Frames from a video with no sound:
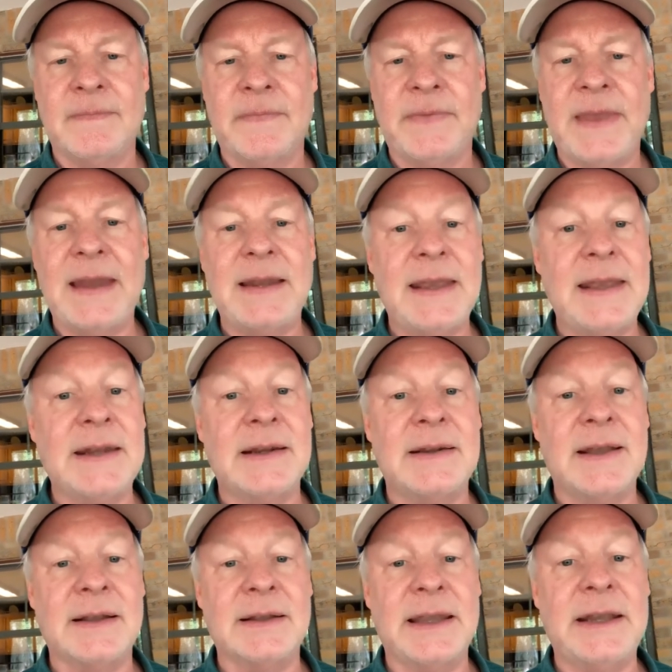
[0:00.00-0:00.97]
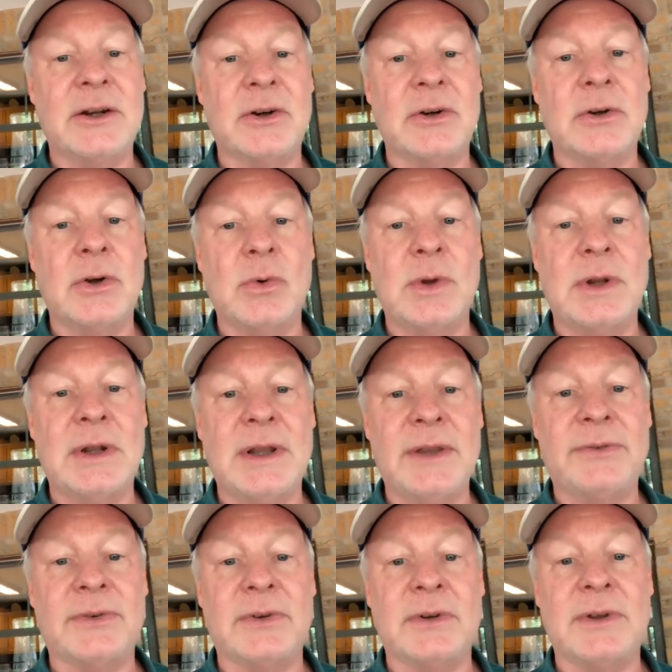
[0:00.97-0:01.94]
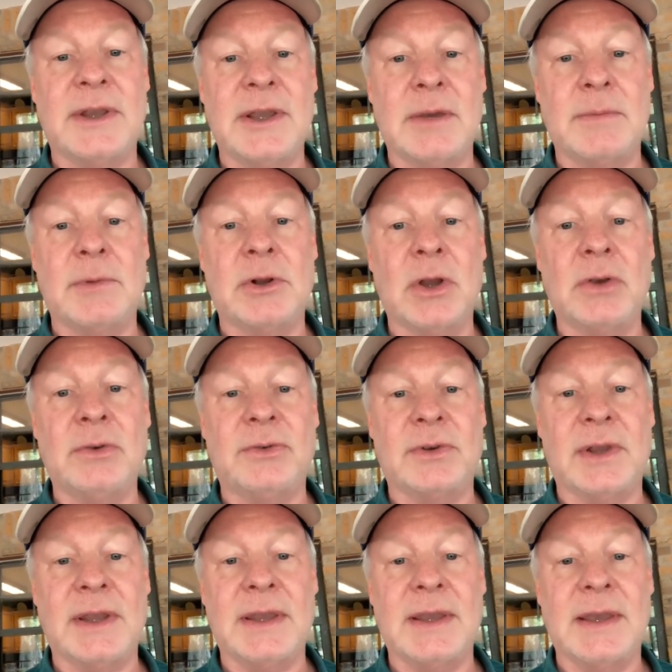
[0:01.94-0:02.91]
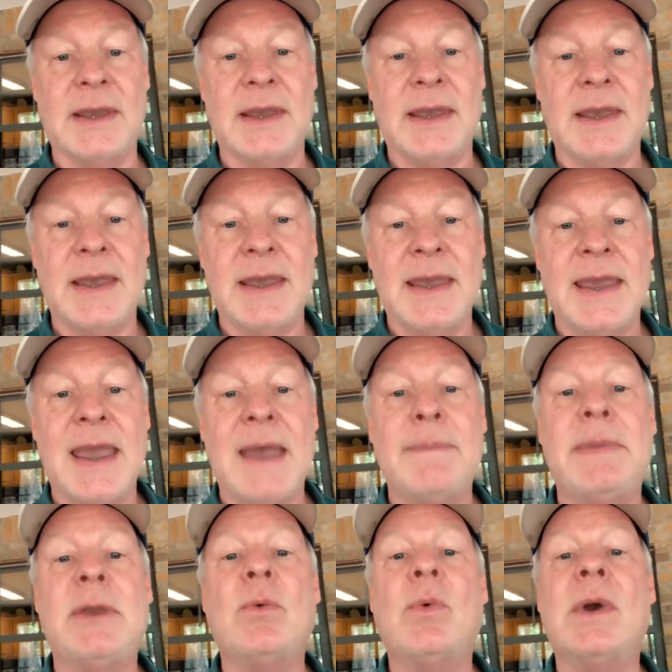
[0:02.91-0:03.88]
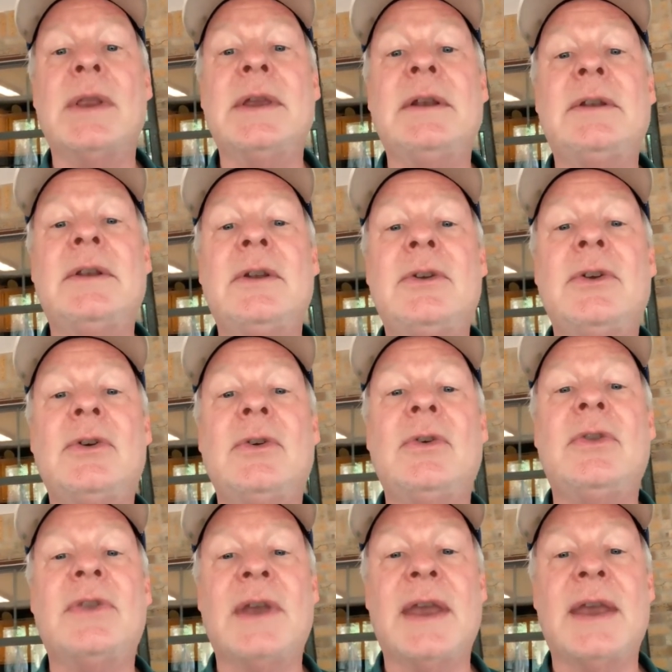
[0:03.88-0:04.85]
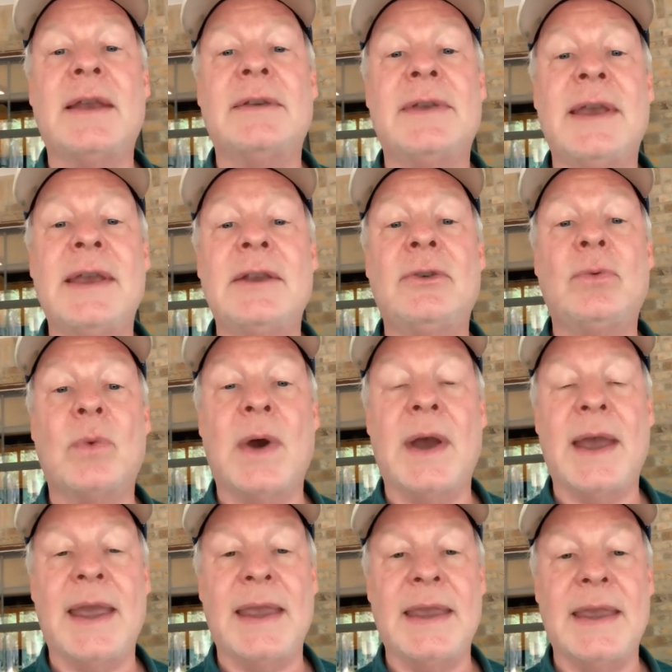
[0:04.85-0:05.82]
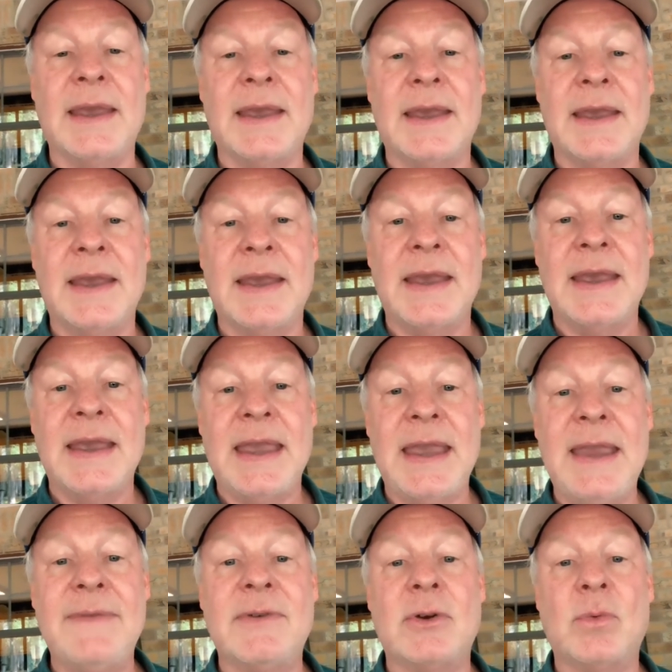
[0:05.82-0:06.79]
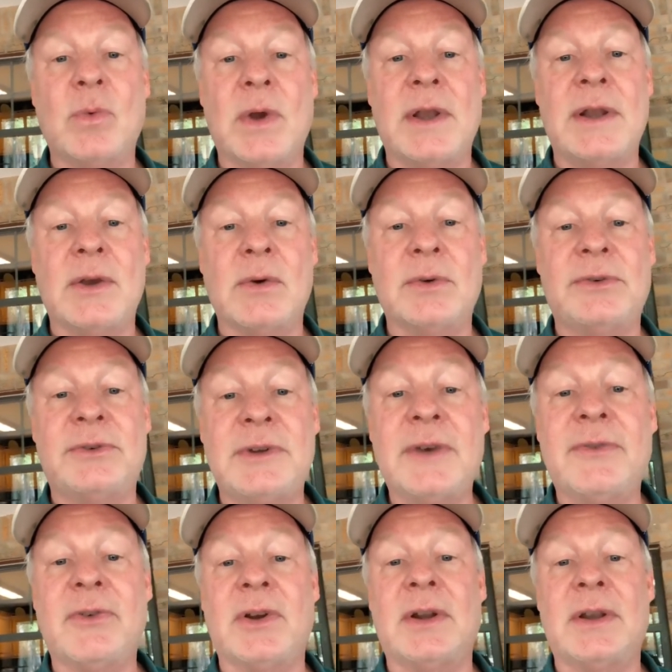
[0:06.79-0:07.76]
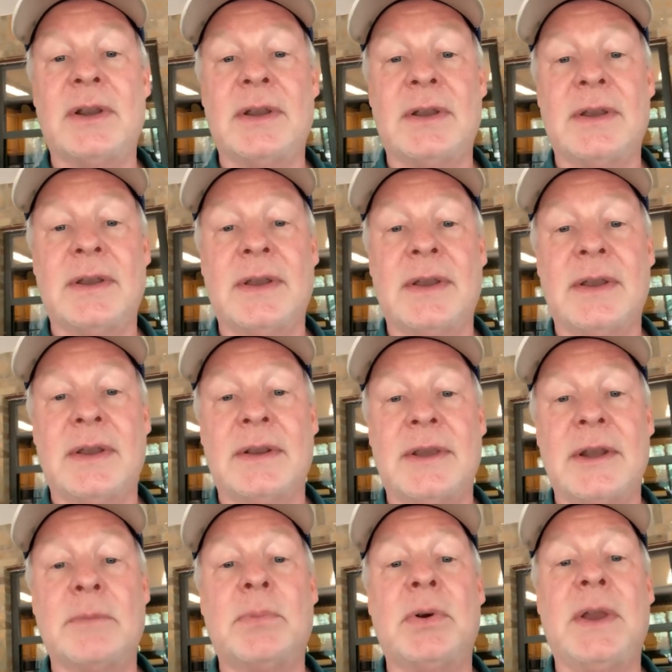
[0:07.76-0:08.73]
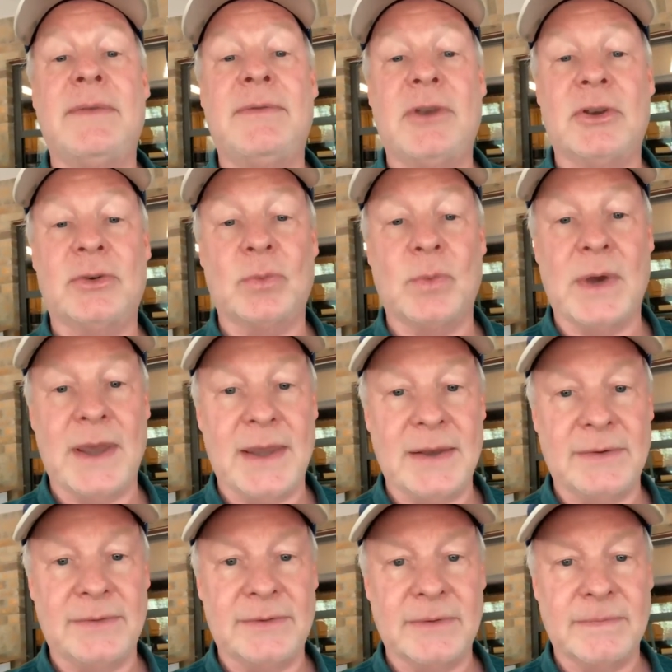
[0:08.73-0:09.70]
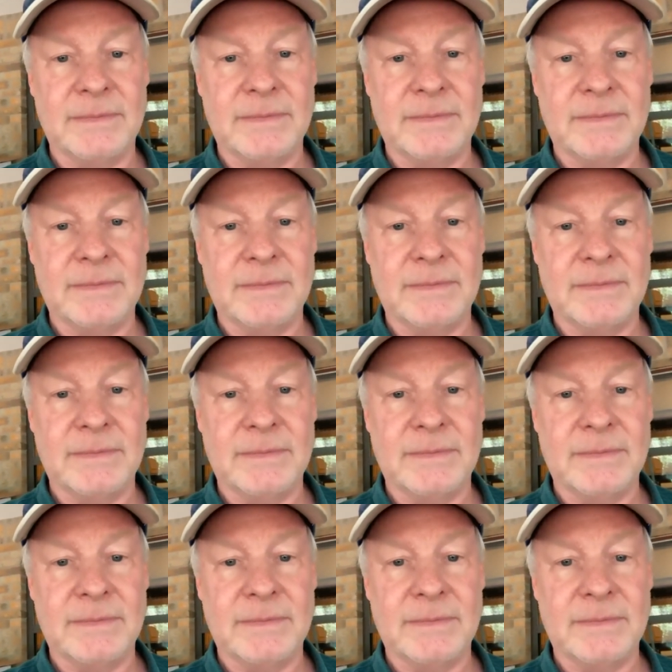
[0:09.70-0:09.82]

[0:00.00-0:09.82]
They needed a leader who would listen to him closely and be willing to do things his way, even when it was different than previous ways.